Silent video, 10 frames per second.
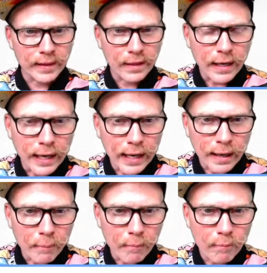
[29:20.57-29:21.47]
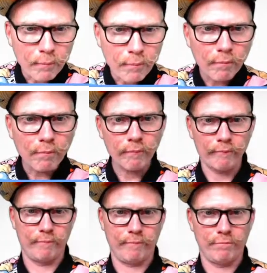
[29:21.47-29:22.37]
know.
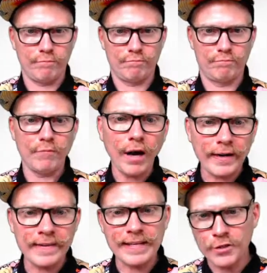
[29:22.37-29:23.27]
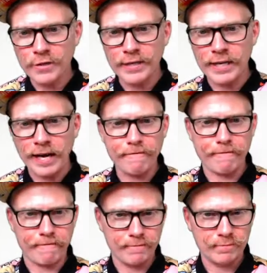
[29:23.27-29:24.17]
I reckon that's good
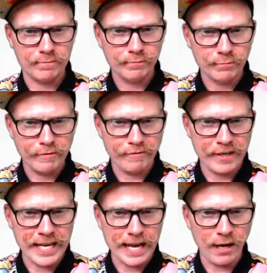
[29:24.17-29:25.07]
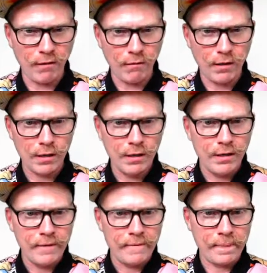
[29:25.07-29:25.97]
enough for now.
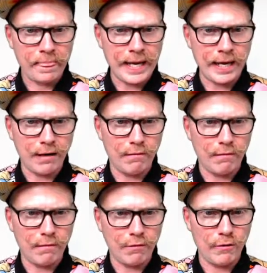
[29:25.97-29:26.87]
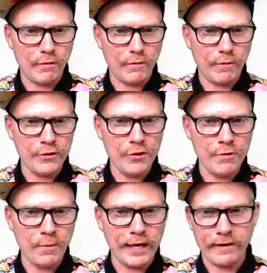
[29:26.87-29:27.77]
Now, you
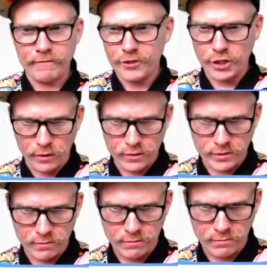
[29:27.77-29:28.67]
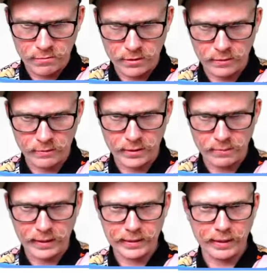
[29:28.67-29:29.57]
might have chosen, look, we can
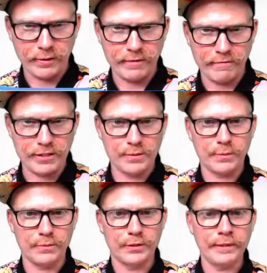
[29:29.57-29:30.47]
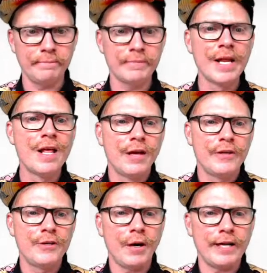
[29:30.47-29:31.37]
make that one invisible. See?
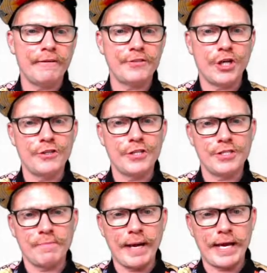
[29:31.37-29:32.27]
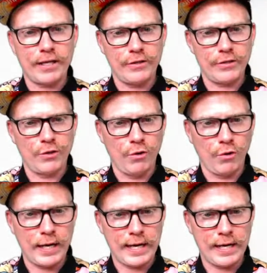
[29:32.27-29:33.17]
You might have chosen to make
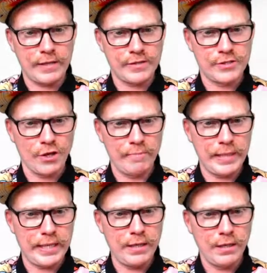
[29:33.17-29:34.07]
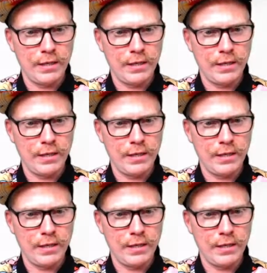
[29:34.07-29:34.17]
your zombie